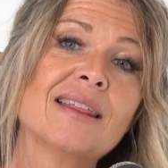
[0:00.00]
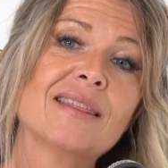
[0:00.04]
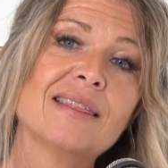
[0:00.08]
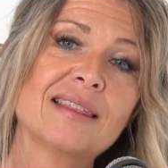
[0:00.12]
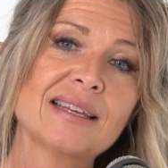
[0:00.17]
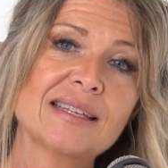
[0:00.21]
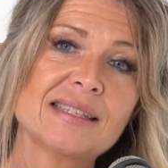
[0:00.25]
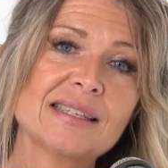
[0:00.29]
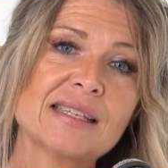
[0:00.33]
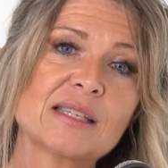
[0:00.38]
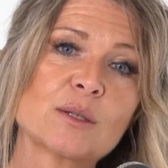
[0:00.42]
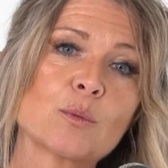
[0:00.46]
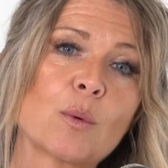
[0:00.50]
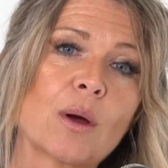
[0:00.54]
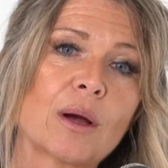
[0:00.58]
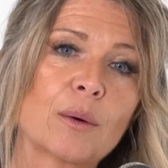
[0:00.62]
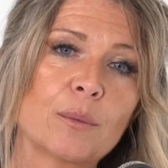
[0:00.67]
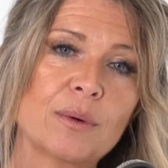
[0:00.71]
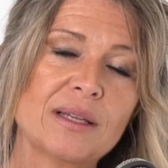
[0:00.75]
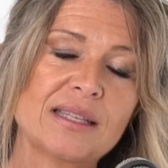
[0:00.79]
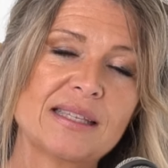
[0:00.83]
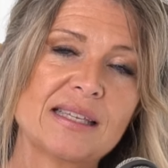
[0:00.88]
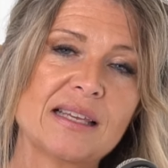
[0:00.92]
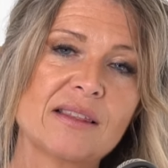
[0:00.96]
this is where
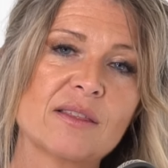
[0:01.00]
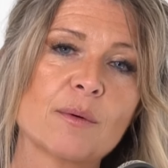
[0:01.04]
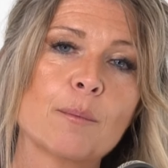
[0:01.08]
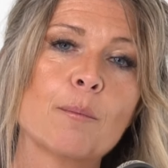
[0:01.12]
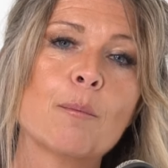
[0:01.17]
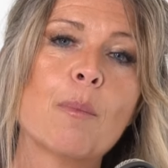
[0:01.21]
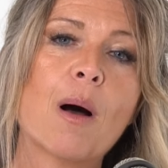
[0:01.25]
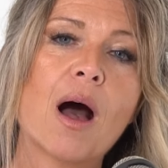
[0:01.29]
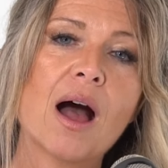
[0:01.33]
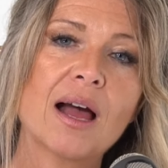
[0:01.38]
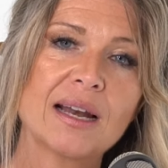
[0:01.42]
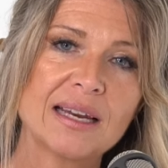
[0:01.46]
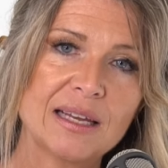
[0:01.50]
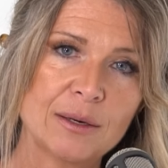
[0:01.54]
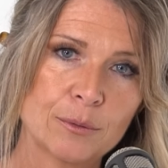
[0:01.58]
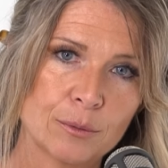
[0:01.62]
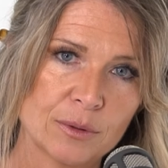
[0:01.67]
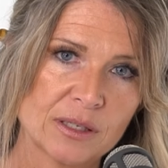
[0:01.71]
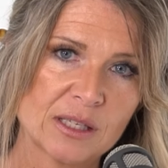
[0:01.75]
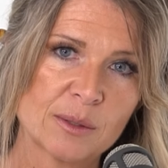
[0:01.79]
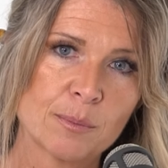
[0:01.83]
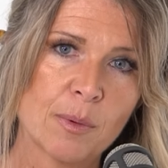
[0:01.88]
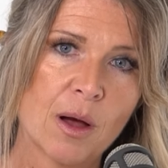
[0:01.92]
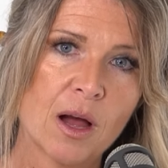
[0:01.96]
we see the body
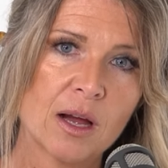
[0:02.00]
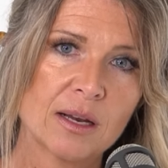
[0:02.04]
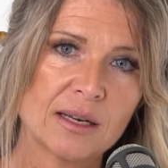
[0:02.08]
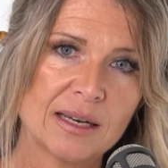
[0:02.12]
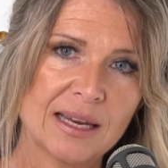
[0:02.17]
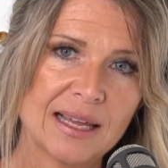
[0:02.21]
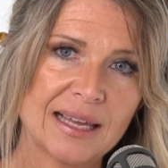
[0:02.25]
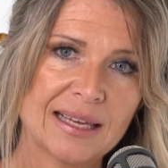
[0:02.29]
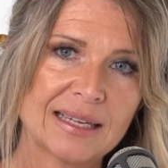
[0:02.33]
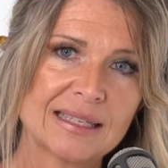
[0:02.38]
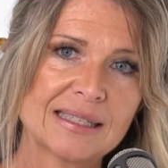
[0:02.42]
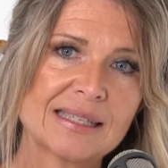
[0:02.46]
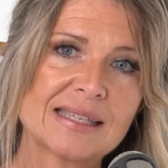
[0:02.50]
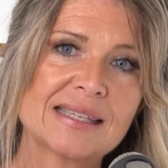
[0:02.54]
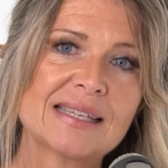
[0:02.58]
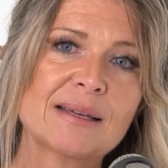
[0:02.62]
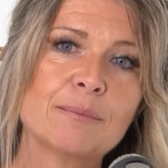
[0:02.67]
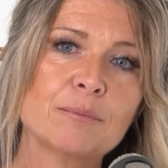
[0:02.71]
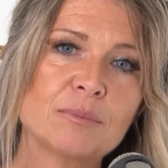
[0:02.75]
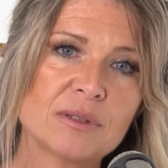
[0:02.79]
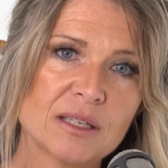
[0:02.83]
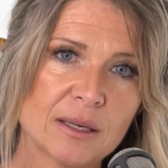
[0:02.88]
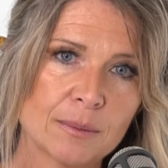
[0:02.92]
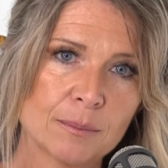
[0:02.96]
responding in
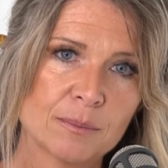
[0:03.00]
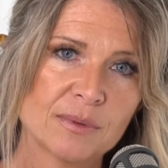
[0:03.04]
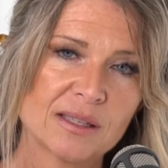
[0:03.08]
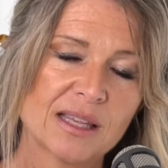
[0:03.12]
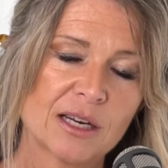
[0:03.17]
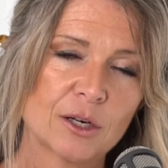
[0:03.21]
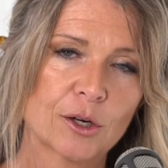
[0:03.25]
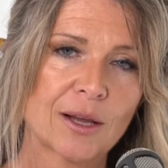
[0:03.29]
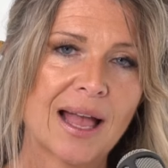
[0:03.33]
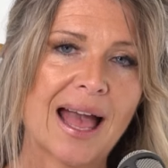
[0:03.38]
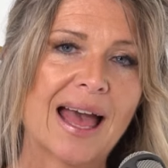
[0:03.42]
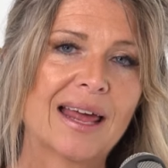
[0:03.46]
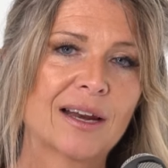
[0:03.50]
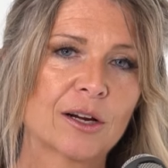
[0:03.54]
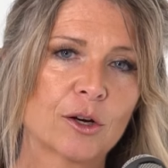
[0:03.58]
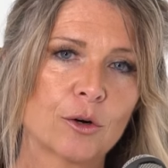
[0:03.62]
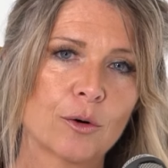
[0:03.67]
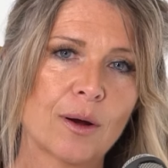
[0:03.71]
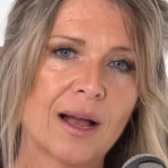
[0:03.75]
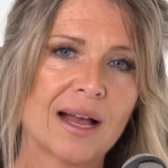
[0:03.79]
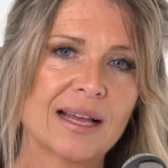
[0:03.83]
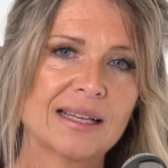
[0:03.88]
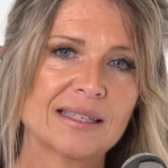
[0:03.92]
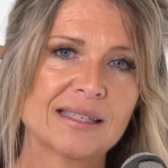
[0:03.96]
symptoms that are
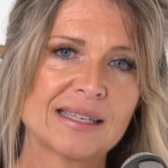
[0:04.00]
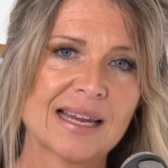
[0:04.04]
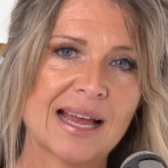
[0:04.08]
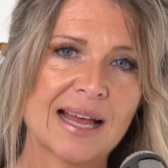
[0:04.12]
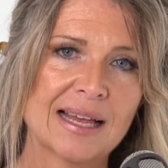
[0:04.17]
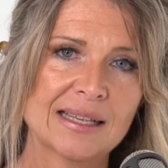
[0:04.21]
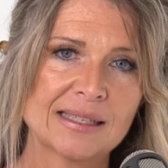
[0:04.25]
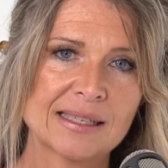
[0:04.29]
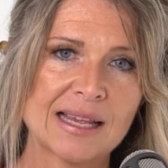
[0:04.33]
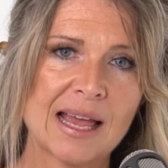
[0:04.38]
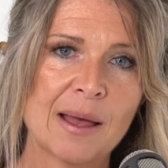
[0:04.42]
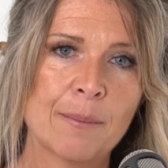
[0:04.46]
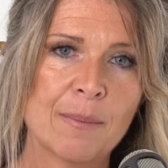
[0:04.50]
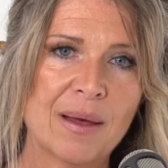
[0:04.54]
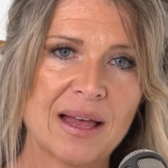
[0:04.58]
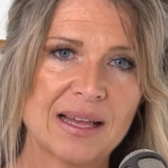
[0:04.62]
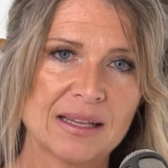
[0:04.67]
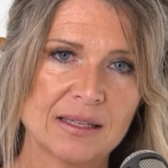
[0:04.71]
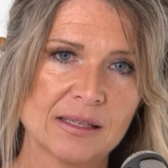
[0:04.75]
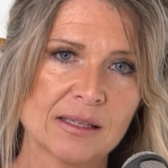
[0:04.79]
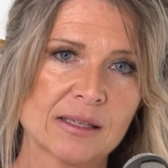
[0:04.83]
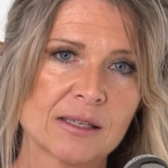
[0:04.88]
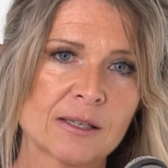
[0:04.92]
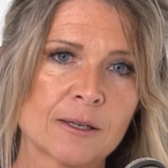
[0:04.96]
categorized as
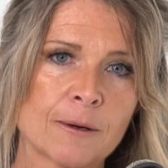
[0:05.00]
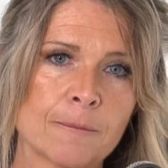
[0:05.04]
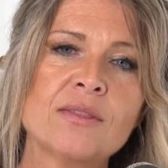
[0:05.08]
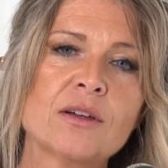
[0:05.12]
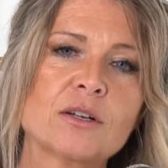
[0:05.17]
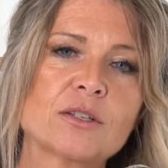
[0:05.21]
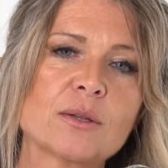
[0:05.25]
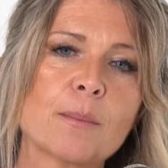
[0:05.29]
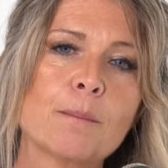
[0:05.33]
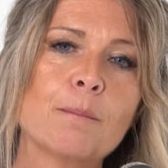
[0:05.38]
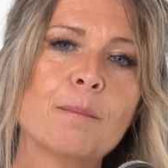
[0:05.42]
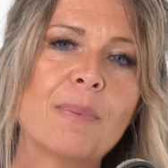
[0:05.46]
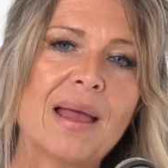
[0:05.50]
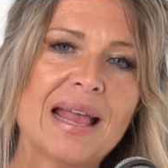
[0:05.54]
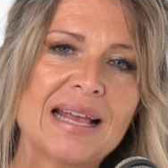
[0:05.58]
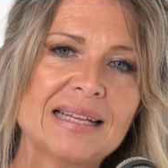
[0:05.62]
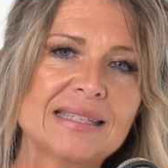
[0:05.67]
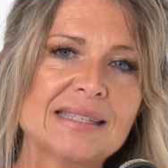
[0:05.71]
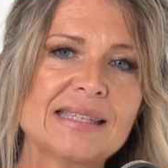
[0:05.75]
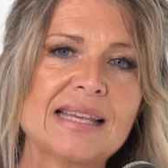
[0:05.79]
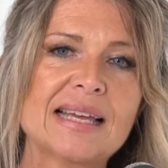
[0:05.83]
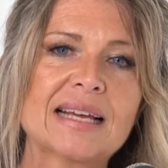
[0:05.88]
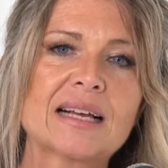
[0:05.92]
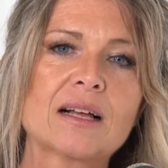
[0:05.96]
MS. There's a
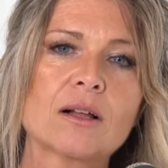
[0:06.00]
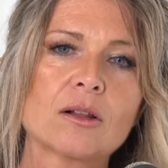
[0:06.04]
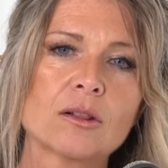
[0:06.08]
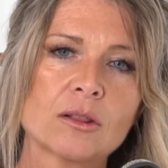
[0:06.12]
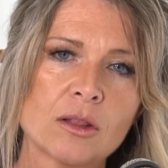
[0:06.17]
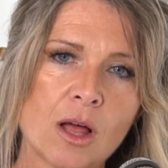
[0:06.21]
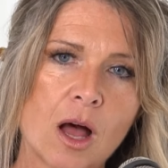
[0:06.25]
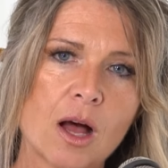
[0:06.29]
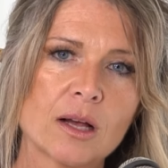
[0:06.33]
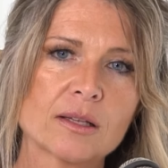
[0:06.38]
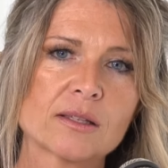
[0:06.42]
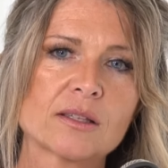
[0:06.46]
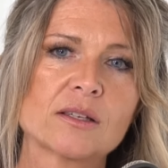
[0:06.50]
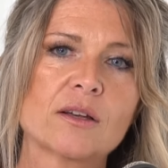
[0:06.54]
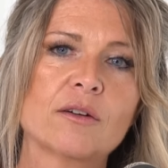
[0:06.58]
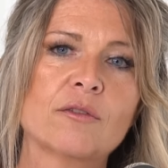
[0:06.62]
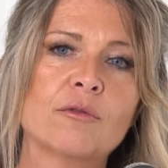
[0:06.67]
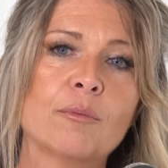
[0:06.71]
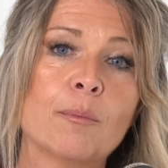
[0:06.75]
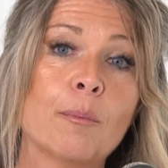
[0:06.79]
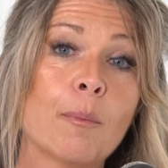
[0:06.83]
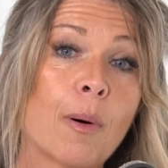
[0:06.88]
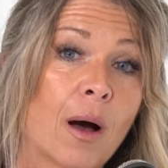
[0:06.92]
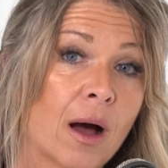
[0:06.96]
basic loss
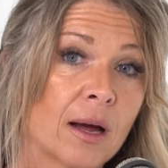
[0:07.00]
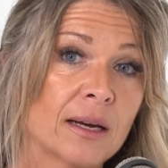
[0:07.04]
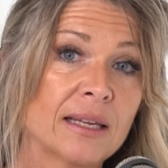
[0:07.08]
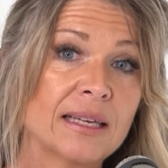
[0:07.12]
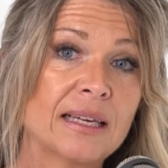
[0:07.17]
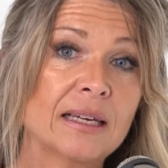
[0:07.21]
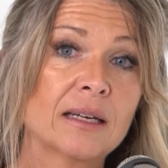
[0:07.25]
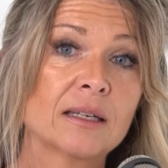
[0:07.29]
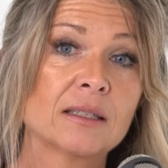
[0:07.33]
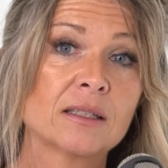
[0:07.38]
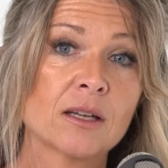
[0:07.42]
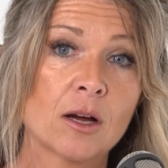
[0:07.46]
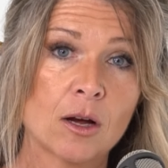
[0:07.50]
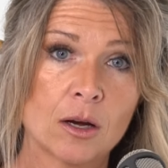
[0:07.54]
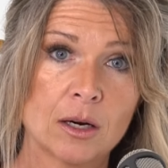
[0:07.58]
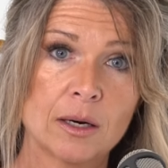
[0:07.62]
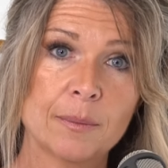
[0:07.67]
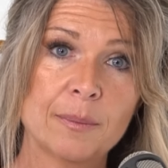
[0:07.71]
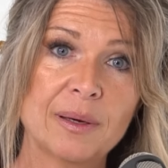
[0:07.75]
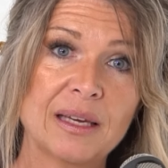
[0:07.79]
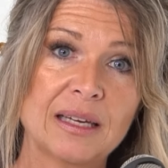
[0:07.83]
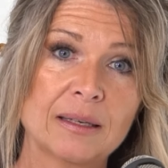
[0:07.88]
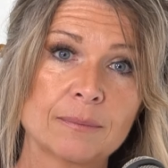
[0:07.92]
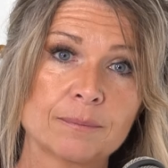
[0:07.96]
of body
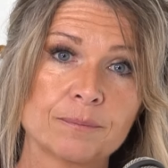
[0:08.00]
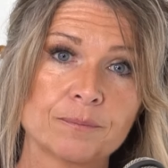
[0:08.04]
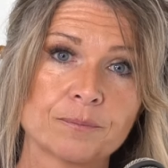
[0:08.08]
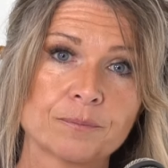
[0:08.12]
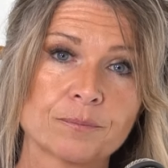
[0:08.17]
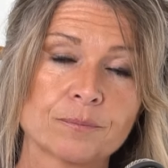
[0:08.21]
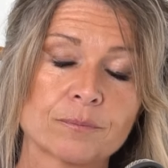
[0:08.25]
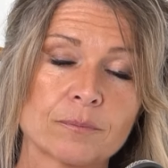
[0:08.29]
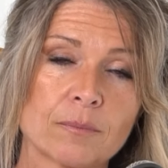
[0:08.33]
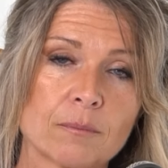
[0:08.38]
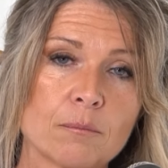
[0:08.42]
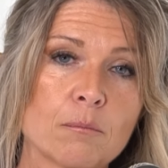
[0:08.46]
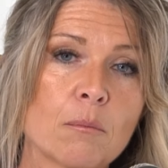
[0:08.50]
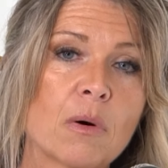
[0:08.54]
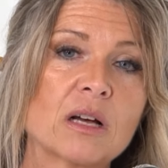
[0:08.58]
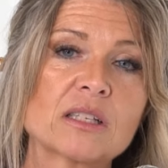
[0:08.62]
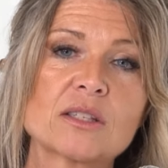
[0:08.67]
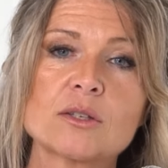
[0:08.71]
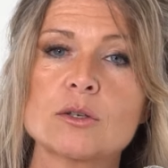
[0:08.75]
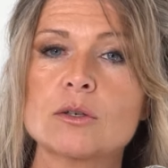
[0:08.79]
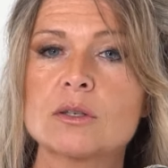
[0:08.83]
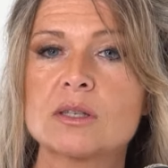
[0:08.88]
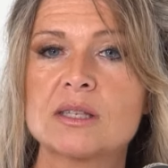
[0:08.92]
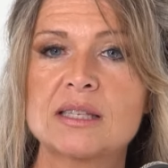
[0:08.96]
autonomy
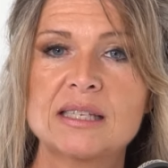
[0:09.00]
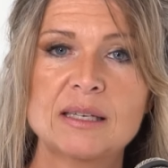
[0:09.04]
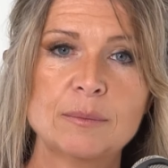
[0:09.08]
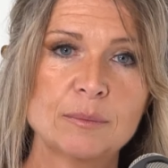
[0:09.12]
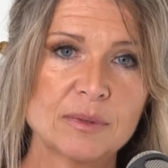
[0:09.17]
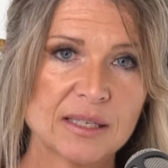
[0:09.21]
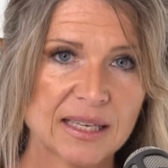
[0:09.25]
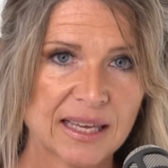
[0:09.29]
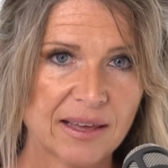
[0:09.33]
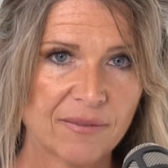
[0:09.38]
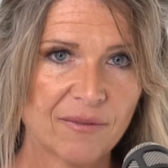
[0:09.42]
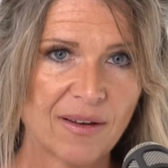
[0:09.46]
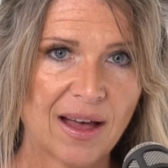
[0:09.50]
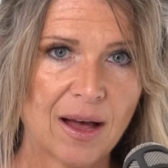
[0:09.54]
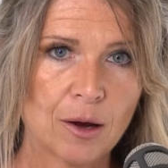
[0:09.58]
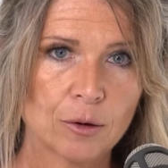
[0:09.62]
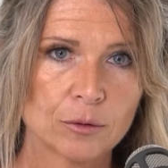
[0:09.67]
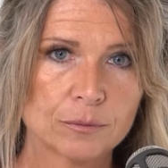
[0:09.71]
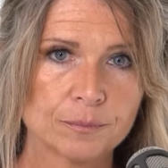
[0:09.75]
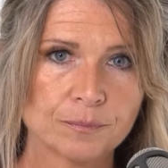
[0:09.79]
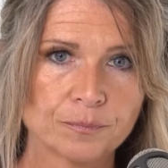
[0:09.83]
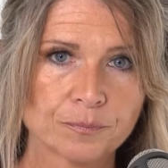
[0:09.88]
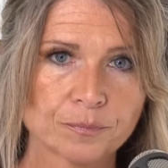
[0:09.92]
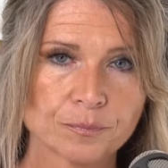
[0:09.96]
muscles seem to give
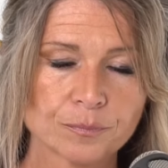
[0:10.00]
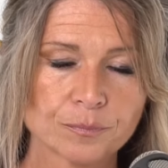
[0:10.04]
out.